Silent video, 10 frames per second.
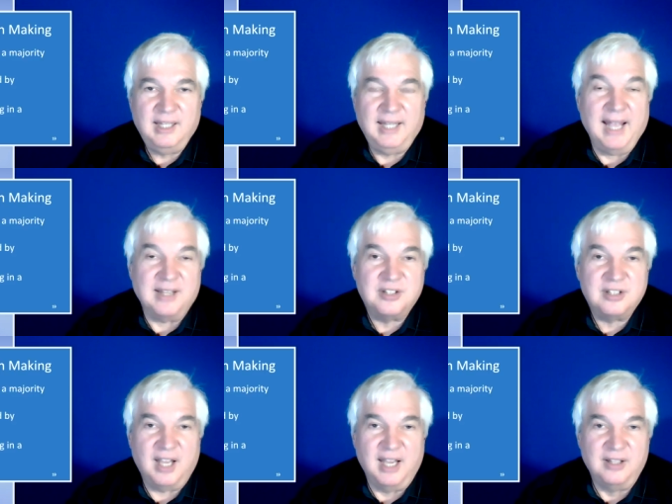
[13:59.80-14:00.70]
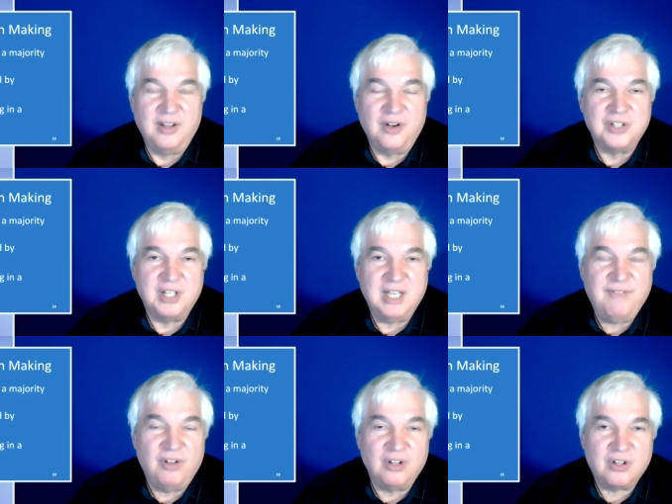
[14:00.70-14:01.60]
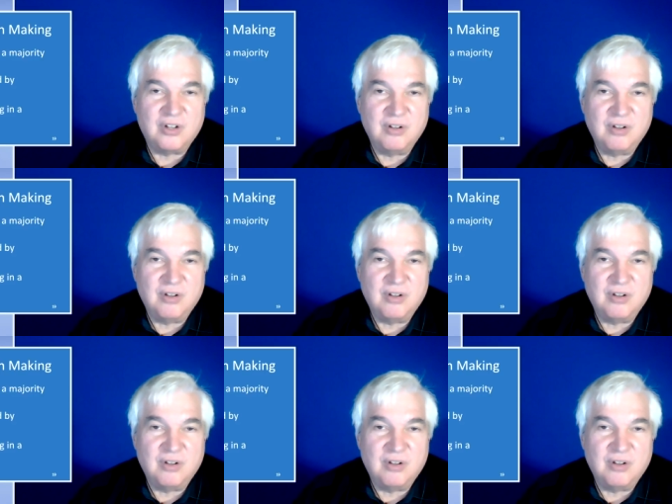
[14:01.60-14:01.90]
Yes, and there's a default